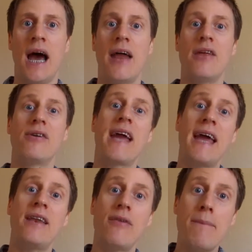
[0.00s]
And there
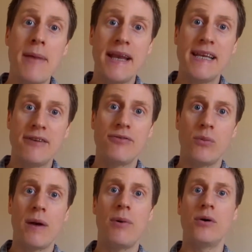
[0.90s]
again, there are many
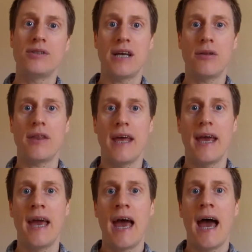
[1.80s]
different web hosts out
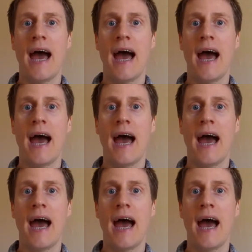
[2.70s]
there.